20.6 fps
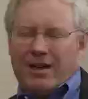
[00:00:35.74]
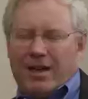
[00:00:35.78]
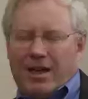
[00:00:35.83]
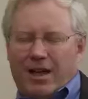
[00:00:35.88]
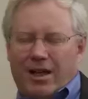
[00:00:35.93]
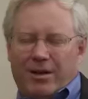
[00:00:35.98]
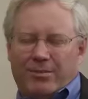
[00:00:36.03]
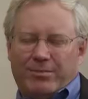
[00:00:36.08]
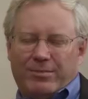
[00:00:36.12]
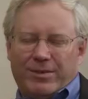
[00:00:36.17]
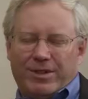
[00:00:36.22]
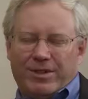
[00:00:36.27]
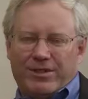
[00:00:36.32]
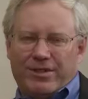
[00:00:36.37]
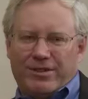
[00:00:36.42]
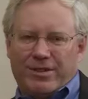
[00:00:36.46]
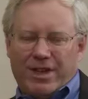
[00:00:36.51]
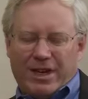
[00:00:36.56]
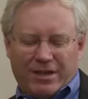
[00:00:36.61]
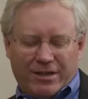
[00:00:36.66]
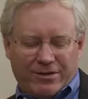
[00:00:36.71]
Uh, so
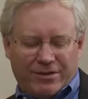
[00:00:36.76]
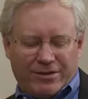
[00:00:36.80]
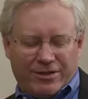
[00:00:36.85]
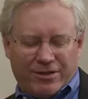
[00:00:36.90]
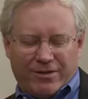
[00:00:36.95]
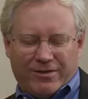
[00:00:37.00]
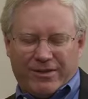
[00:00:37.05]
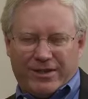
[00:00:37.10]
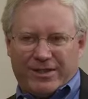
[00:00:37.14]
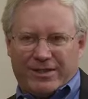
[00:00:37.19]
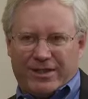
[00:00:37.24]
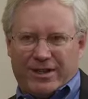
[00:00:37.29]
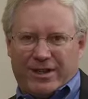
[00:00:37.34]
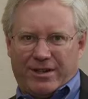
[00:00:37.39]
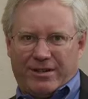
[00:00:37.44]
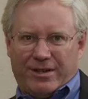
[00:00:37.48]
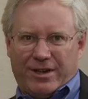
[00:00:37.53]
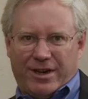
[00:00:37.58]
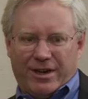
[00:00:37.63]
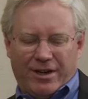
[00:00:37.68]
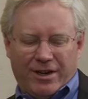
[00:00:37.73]
TechnoServe is
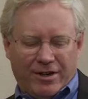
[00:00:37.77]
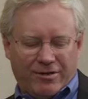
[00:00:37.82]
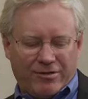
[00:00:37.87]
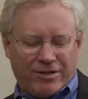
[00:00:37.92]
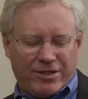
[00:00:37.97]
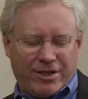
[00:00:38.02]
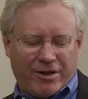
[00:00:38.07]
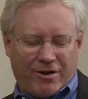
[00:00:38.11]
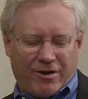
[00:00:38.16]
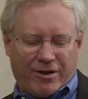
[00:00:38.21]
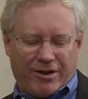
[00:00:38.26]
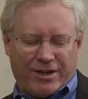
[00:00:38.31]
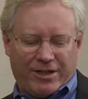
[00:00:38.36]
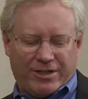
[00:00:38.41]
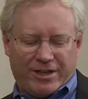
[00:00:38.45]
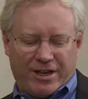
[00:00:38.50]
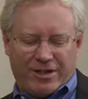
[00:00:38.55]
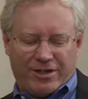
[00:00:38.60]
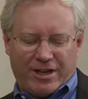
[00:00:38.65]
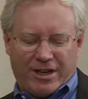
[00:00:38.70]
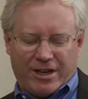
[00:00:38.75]
a, an interesting
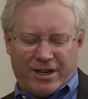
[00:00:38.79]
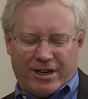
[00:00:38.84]
organization.